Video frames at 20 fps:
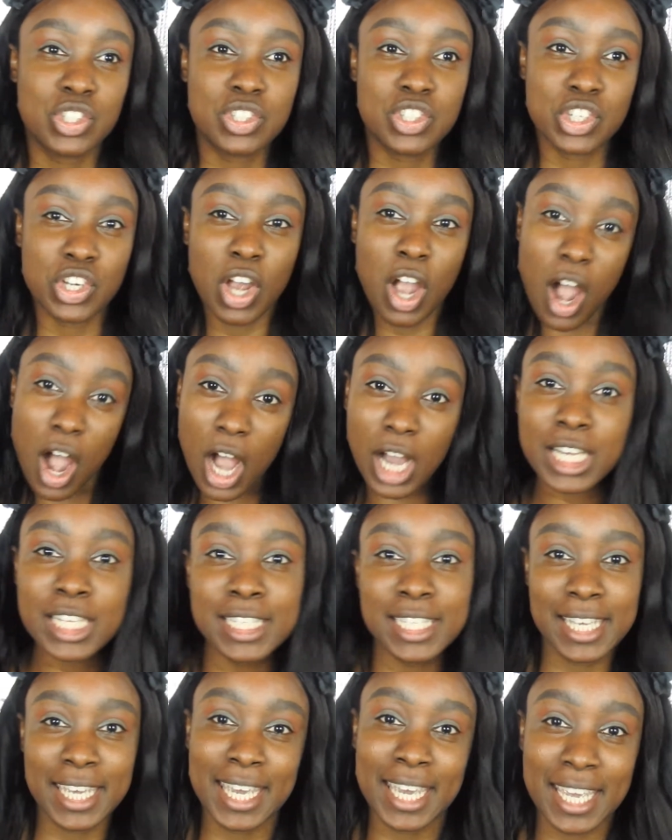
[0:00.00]

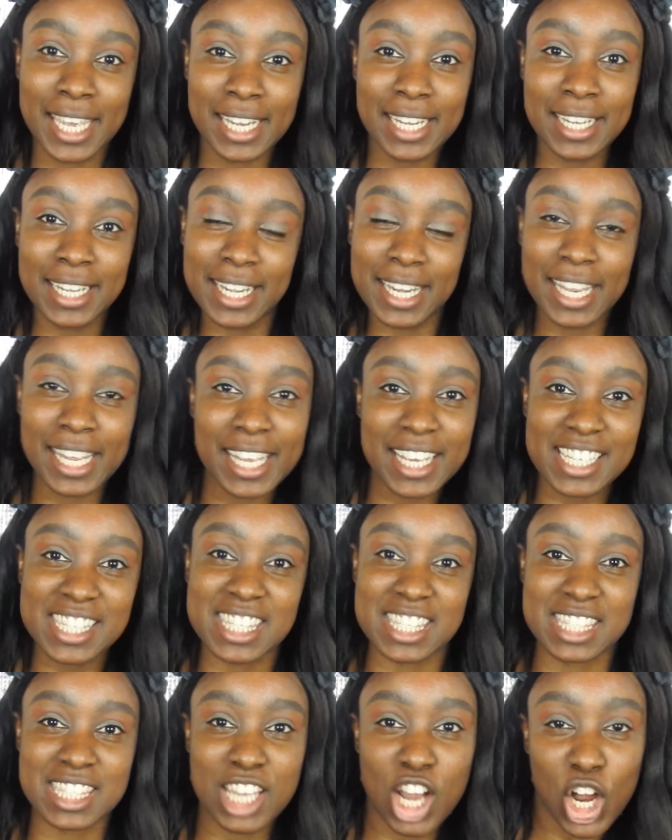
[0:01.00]

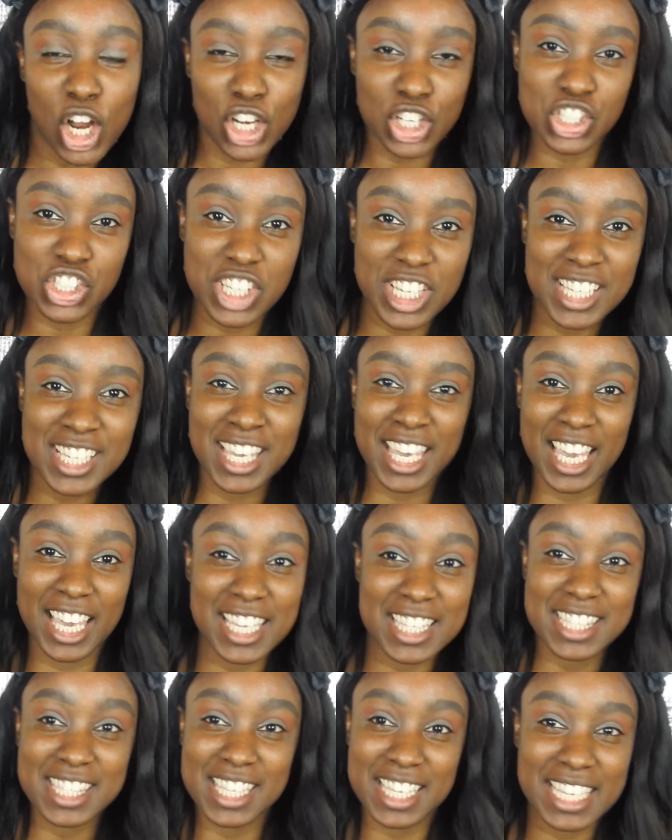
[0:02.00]
chocolateness, Hershey
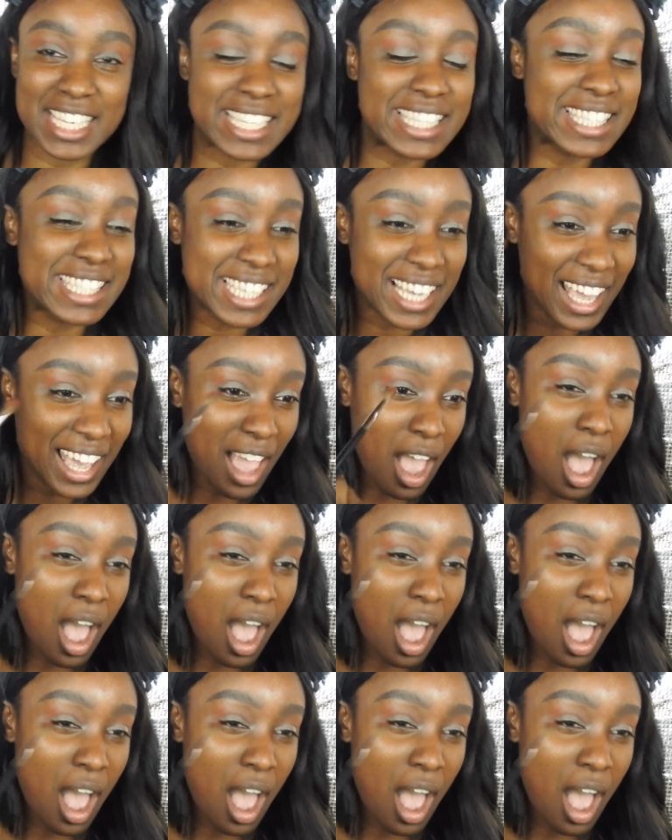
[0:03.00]
kisses.